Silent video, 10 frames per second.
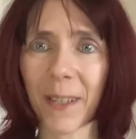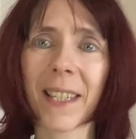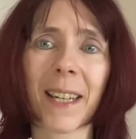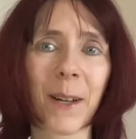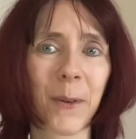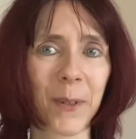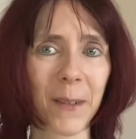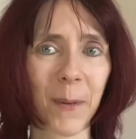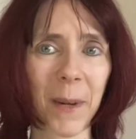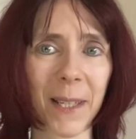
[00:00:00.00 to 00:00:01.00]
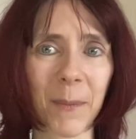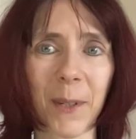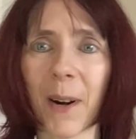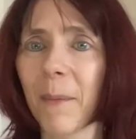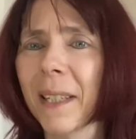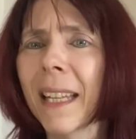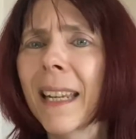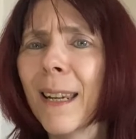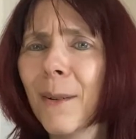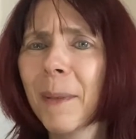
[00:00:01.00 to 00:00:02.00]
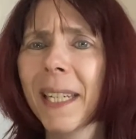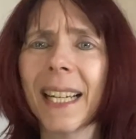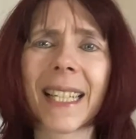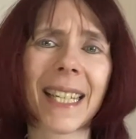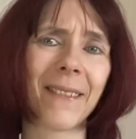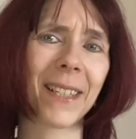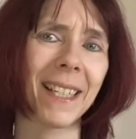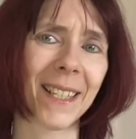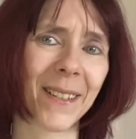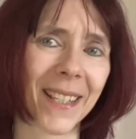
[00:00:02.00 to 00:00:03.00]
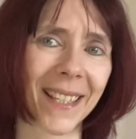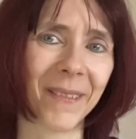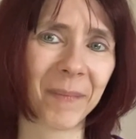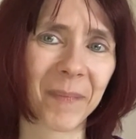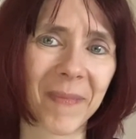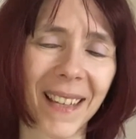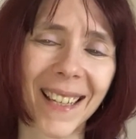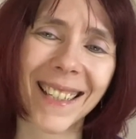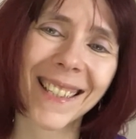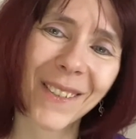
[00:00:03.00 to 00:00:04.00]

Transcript: that are only for my subscribers that nobody else ever gets to see. So